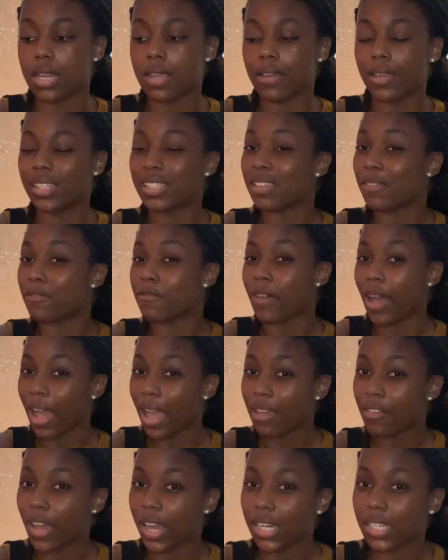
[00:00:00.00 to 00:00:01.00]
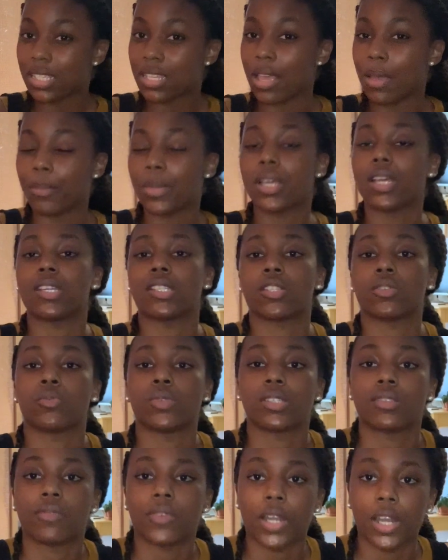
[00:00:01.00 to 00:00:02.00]
it's a 5 out of 10 because it
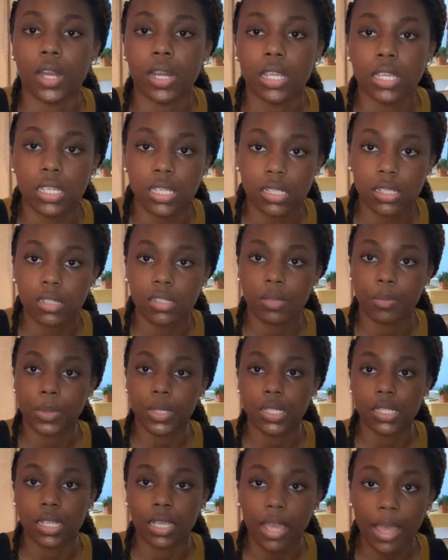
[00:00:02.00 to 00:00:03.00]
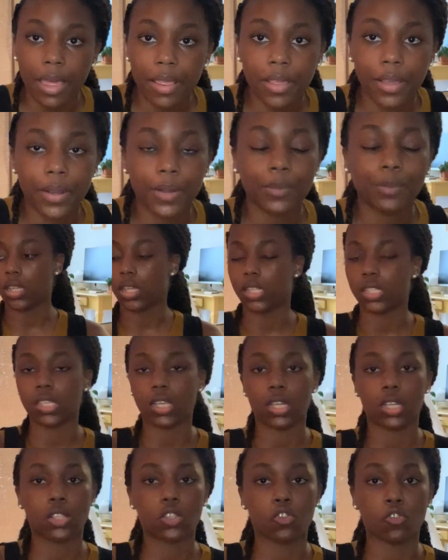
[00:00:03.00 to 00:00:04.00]
was very easy to put together. It
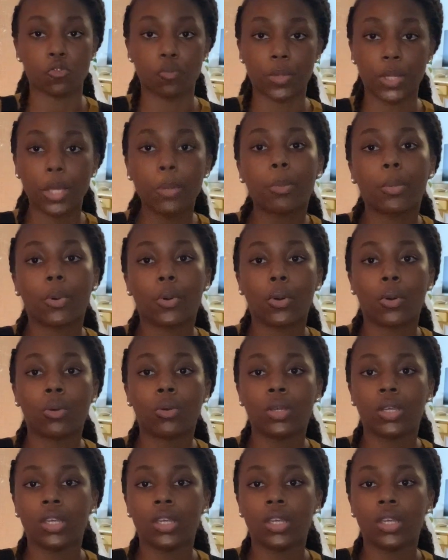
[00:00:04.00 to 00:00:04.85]
took 2 people.